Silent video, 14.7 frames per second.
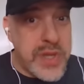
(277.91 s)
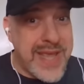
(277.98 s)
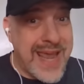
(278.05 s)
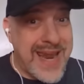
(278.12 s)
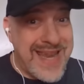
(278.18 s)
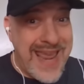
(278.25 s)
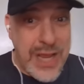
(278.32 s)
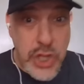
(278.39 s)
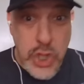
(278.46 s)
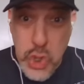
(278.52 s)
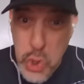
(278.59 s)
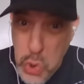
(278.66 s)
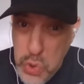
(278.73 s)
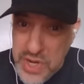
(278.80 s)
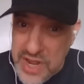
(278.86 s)
has had to take
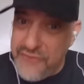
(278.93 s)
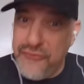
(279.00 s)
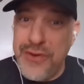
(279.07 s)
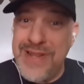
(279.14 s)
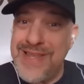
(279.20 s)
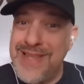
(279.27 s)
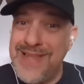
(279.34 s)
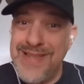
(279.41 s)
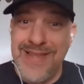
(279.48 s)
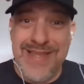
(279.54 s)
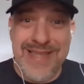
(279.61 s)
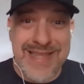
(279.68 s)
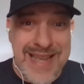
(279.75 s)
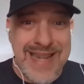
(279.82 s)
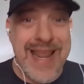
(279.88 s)
two different
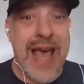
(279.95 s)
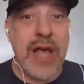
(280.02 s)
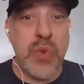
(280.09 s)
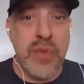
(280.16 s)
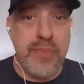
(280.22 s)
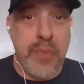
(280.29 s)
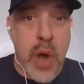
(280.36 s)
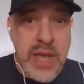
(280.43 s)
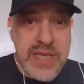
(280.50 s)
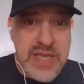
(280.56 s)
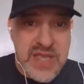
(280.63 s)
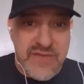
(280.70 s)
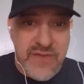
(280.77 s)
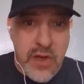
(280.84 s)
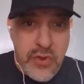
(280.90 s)
sit downs with
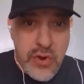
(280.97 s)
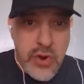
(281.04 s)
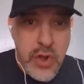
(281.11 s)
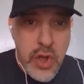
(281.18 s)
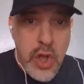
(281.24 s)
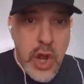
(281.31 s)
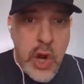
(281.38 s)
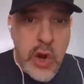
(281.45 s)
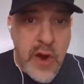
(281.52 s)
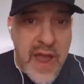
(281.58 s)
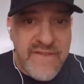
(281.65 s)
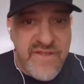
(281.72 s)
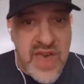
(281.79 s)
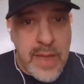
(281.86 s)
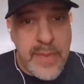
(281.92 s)
bosses of other
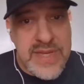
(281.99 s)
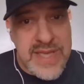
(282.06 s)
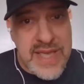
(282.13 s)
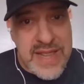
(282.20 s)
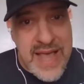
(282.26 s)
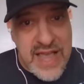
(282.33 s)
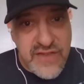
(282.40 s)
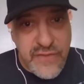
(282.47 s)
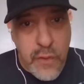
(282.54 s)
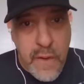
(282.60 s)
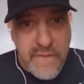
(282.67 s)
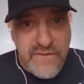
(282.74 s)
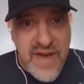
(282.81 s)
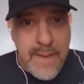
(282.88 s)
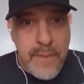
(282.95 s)
crime families in the last 4
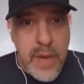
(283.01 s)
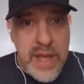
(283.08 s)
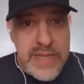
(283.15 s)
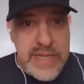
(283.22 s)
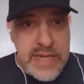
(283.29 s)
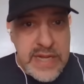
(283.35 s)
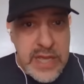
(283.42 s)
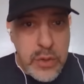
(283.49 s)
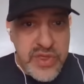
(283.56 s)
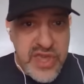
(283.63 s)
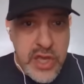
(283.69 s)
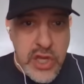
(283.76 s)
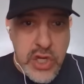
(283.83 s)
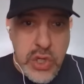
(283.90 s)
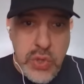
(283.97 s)
or 5 months to deal with
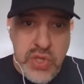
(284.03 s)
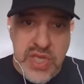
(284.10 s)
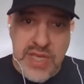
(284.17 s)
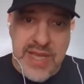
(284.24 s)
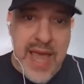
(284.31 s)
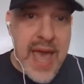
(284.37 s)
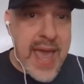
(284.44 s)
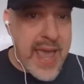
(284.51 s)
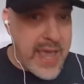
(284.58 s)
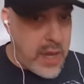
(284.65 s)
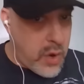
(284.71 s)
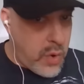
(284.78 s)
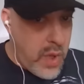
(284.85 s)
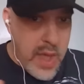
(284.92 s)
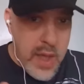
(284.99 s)
issues. This guy, you
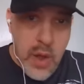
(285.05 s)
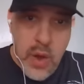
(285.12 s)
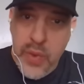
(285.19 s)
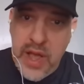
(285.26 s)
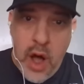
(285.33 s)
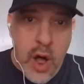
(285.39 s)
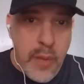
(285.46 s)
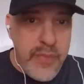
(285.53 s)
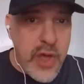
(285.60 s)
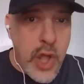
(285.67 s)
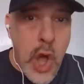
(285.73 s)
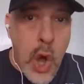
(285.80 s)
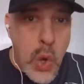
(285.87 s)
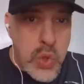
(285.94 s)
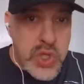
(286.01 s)
know, we call him the
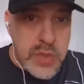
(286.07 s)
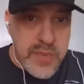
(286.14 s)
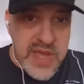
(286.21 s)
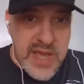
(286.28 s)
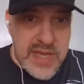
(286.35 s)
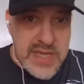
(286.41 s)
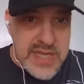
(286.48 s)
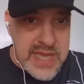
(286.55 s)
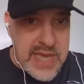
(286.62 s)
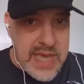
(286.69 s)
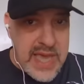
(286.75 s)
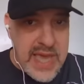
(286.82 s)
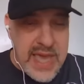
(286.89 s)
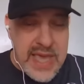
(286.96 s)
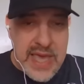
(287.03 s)
ghost because
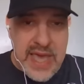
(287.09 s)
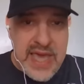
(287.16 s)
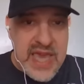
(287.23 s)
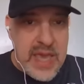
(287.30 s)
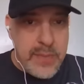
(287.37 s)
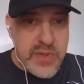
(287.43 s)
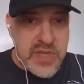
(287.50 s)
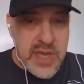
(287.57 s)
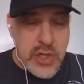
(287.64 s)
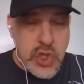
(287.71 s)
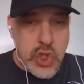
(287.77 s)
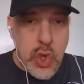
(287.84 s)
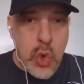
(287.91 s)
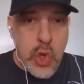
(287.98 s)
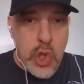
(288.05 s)
he keeps things
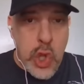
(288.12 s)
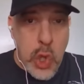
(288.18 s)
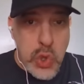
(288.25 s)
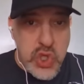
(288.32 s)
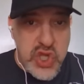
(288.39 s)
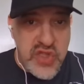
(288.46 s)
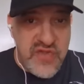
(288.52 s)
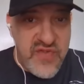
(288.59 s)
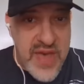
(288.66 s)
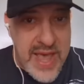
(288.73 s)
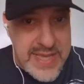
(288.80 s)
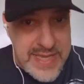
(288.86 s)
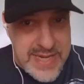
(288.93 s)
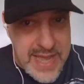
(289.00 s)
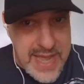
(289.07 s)
so close to the
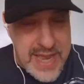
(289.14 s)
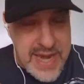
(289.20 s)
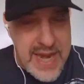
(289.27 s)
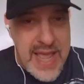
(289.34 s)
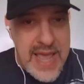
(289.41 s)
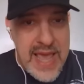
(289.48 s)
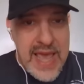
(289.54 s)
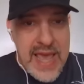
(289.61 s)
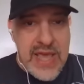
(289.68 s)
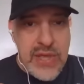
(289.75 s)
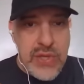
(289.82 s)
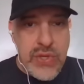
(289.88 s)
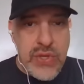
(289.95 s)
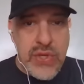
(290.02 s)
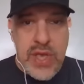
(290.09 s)
vest, and
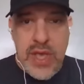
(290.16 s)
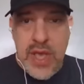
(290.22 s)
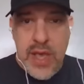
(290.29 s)
it's